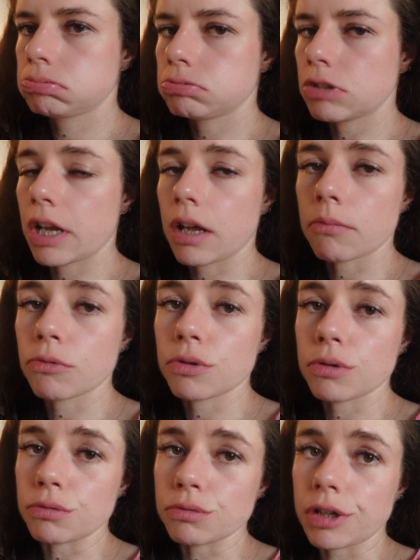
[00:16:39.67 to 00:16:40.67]
Right, I'm
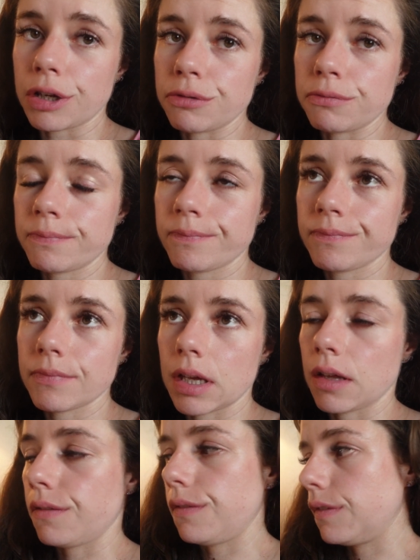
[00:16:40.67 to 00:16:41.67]
gonna go now,
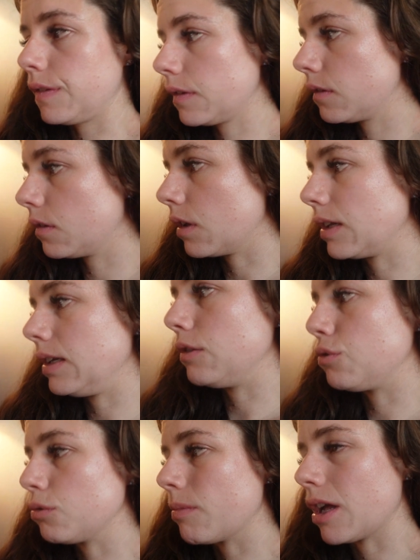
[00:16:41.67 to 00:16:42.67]
and I need
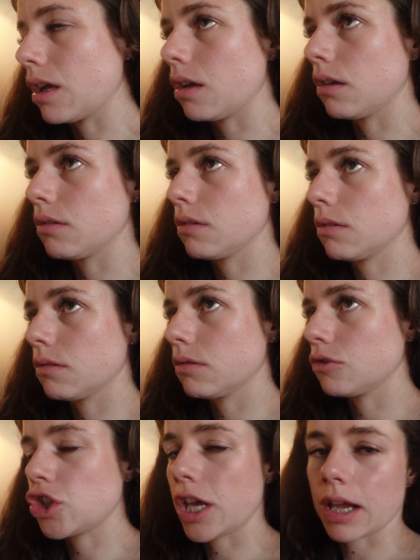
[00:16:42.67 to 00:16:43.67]
to do my
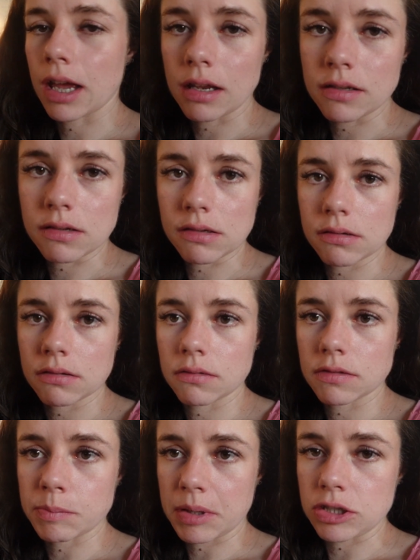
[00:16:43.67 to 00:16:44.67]
check-in
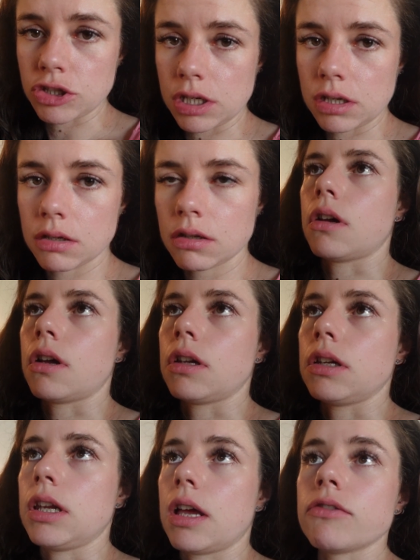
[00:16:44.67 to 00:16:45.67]
spreadsheet. I
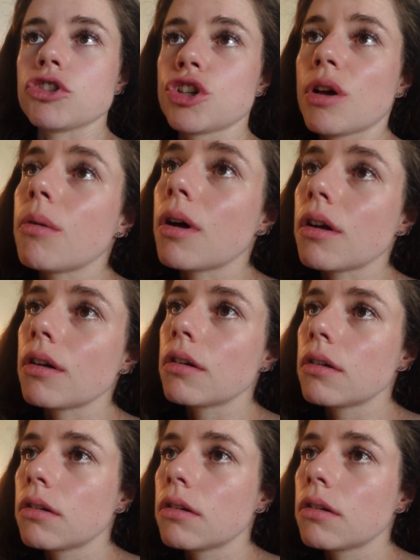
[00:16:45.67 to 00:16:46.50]
need to have a shower.